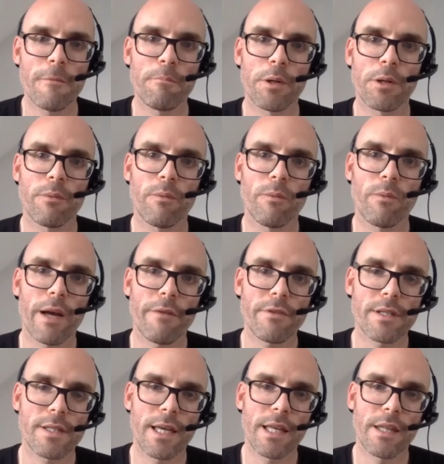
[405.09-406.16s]
But we have
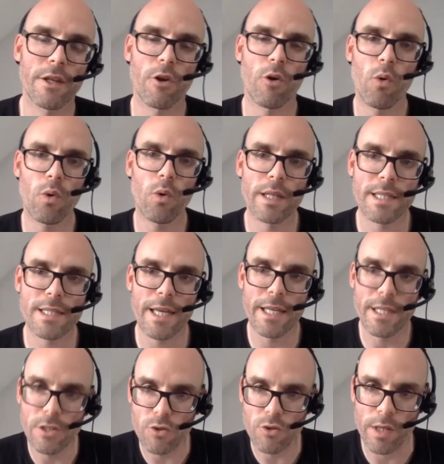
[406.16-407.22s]
to say that all this
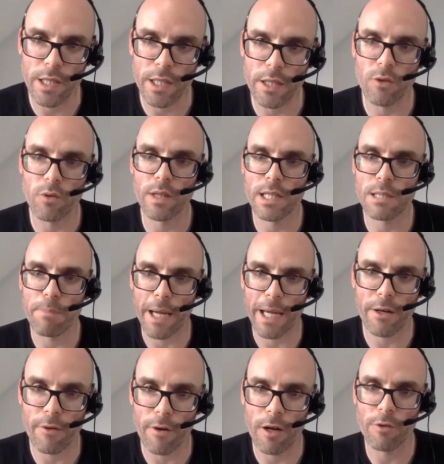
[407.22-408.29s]
history and all this
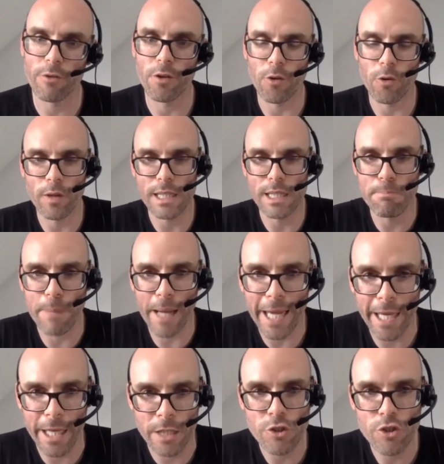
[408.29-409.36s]
background and all this
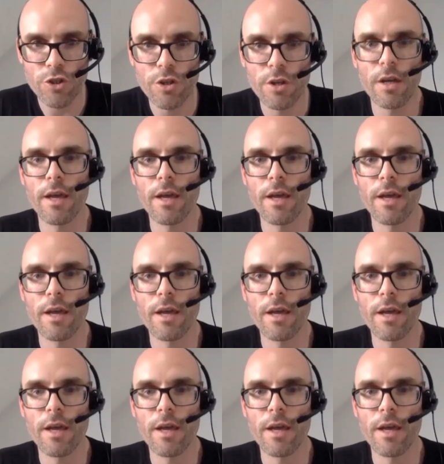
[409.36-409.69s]
baggage